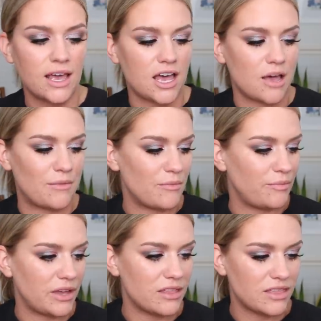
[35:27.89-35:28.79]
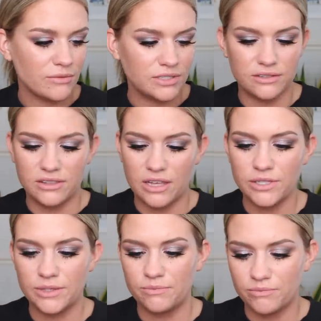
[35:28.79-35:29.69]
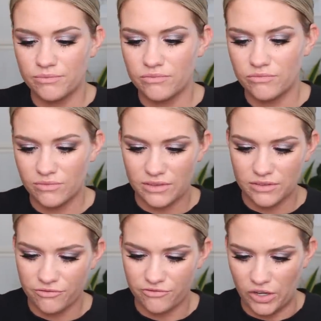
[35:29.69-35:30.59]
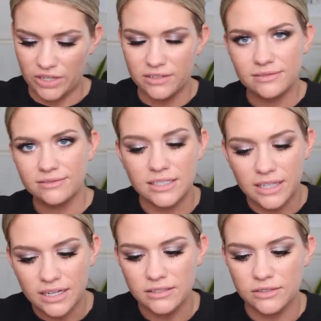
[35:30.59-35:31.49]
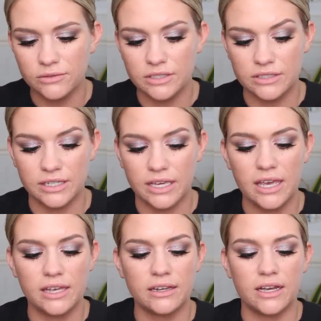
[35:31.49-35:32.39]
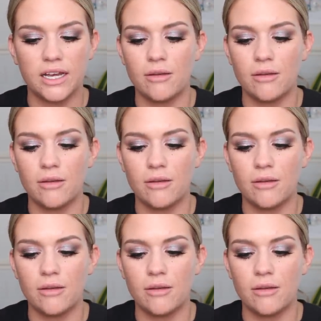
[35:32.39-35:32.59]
But that was fun. I'd like to do this again.